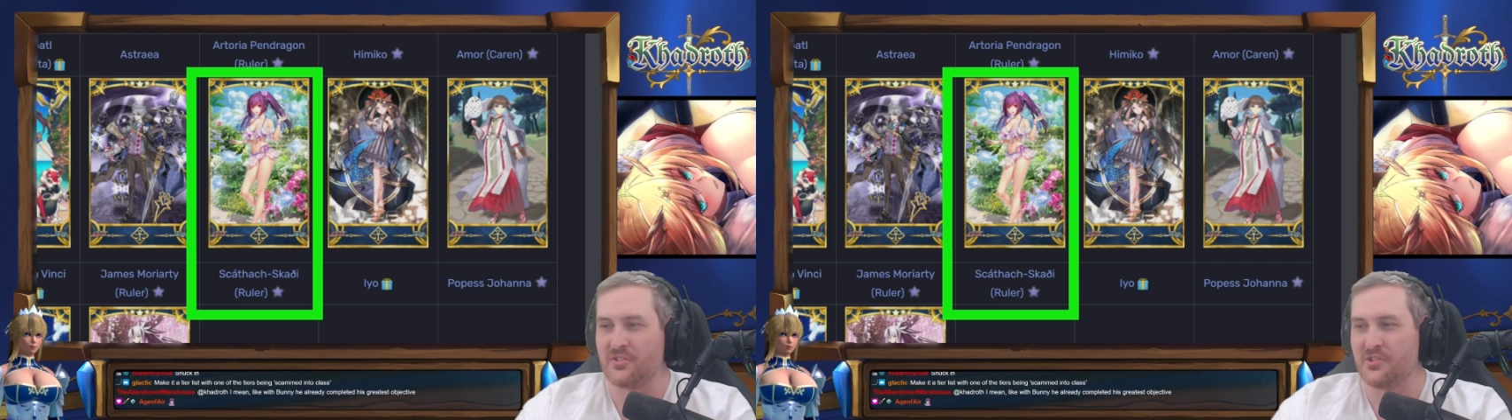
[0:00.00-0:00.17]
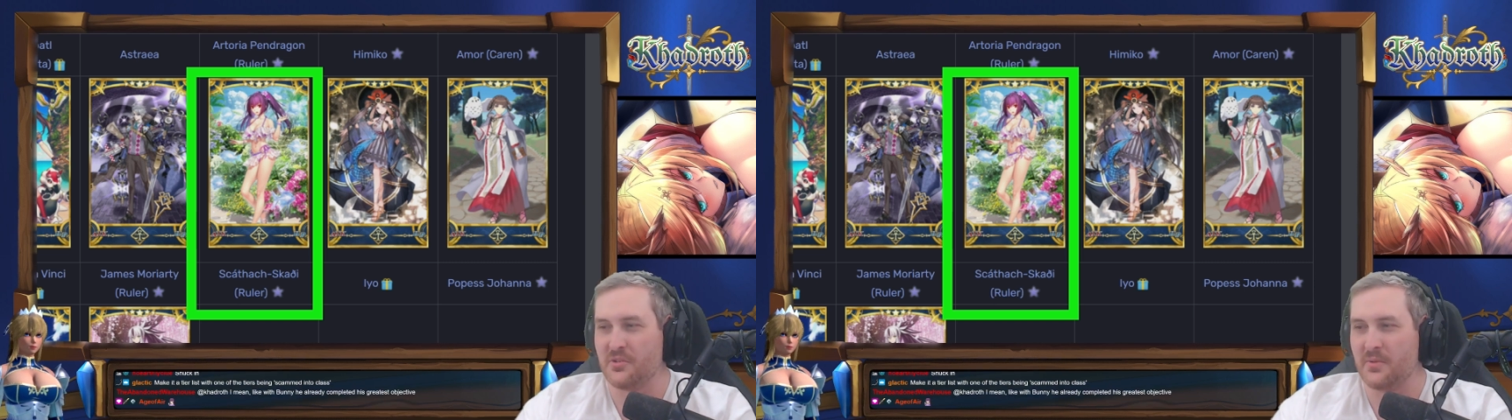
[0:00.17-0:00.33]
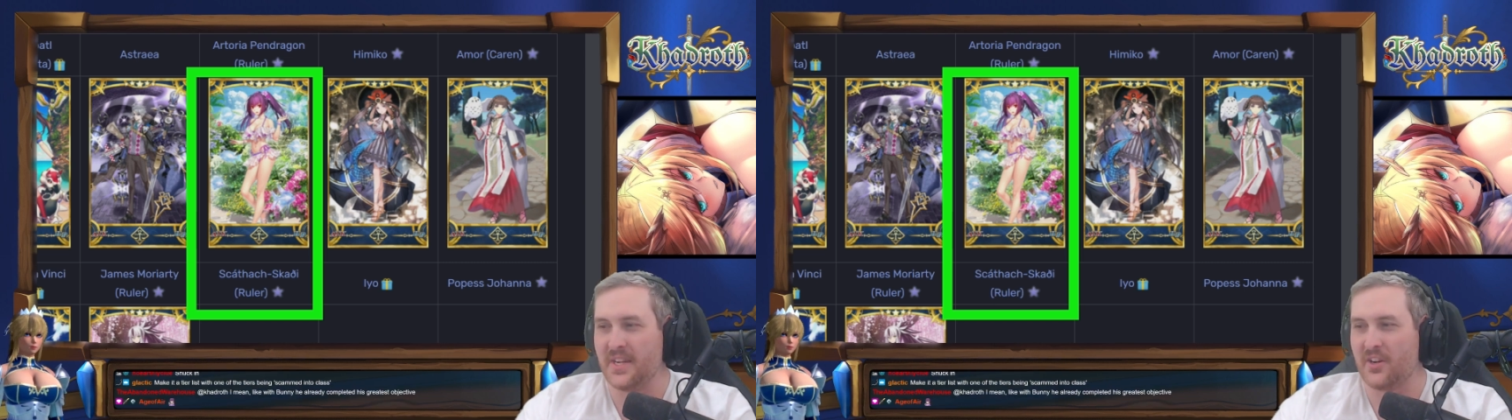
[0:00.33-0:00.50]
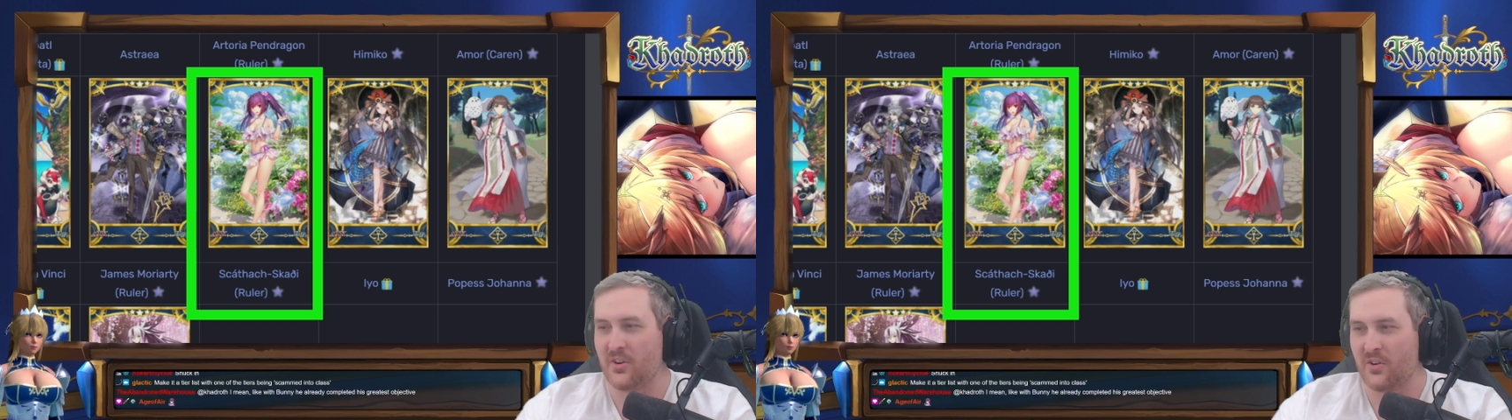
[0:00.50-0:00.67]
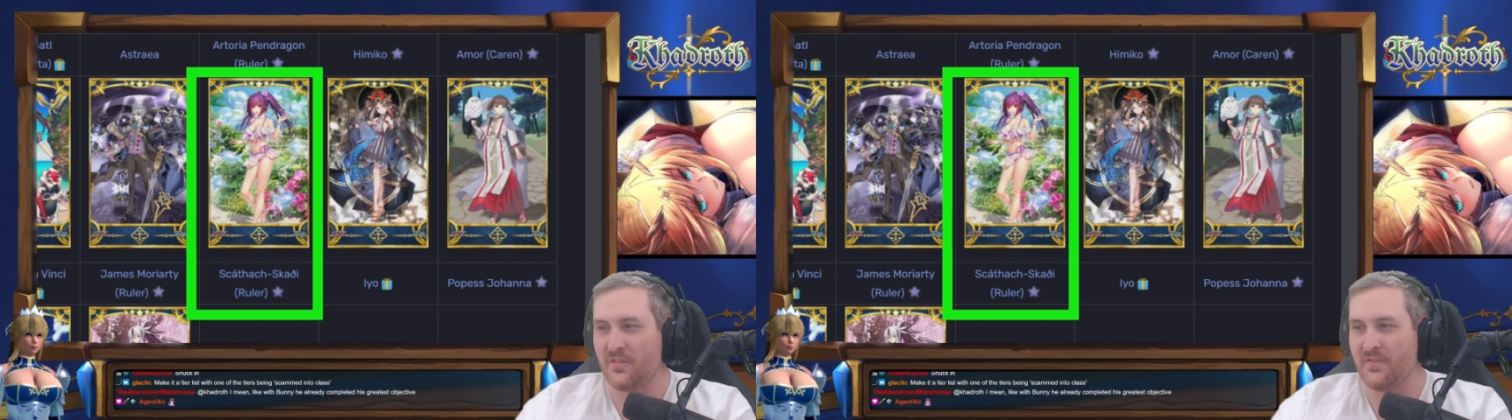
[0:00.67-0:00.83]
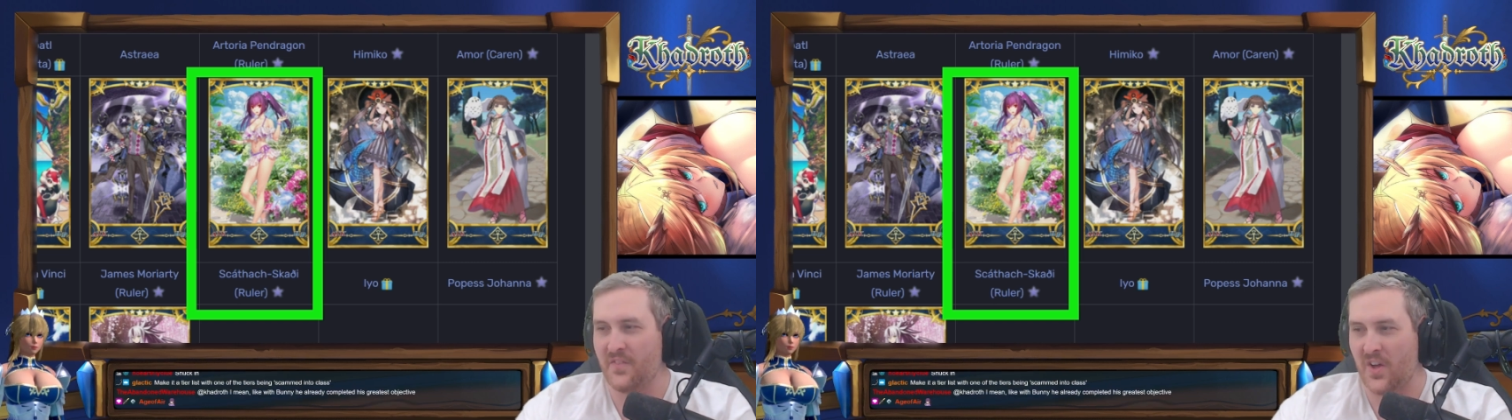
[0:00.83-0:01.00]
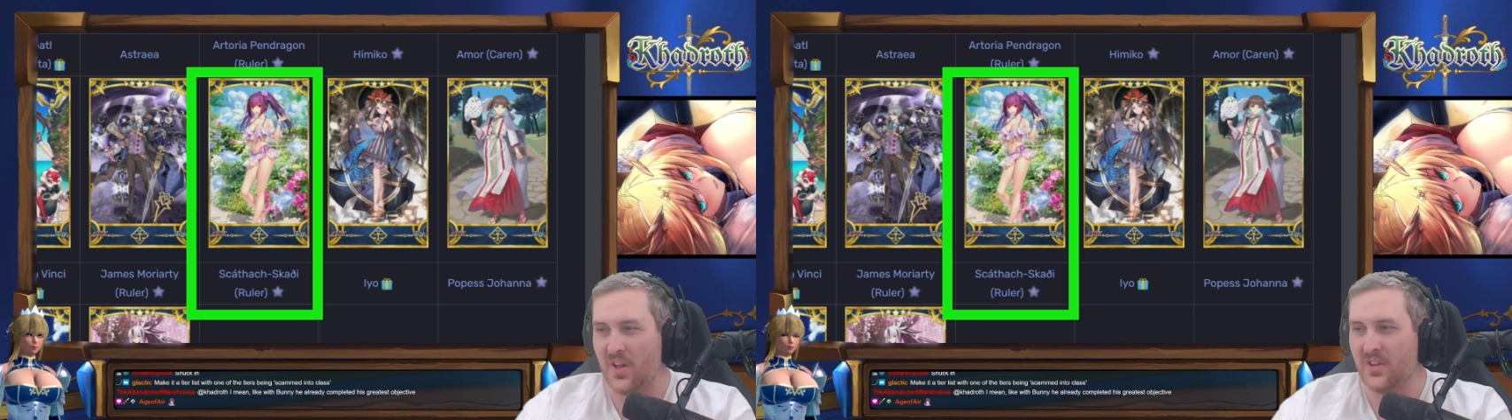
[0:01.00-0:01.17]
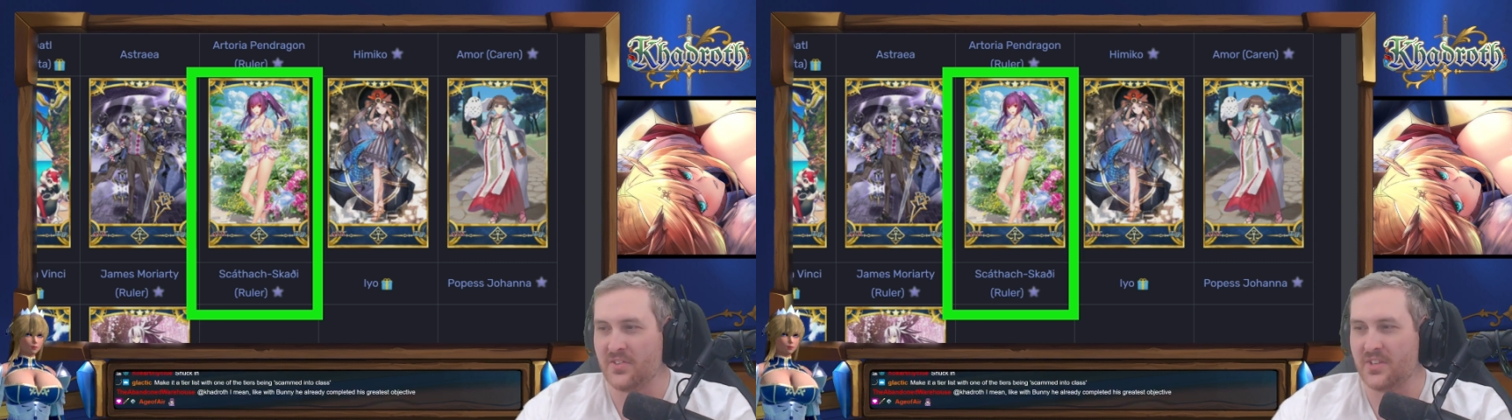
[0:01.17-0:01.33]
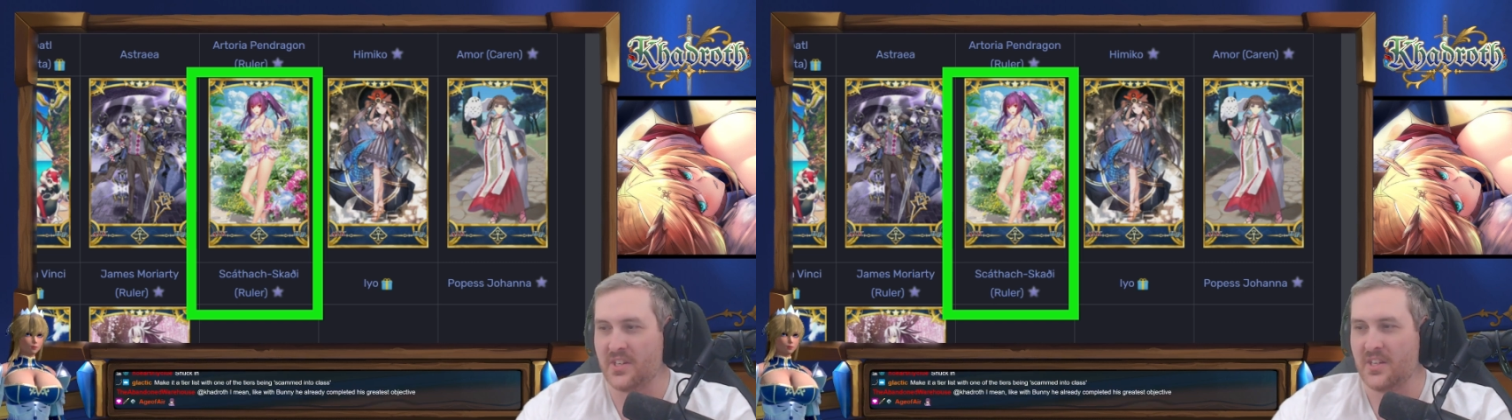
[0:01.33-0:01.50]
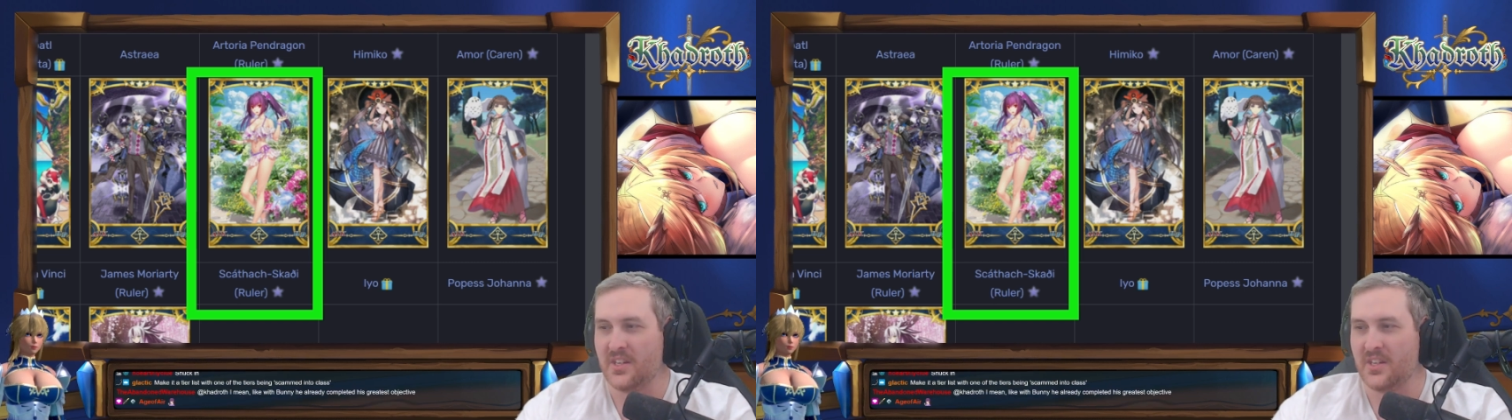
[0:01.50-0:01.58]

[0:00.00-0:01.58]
doing and her fault,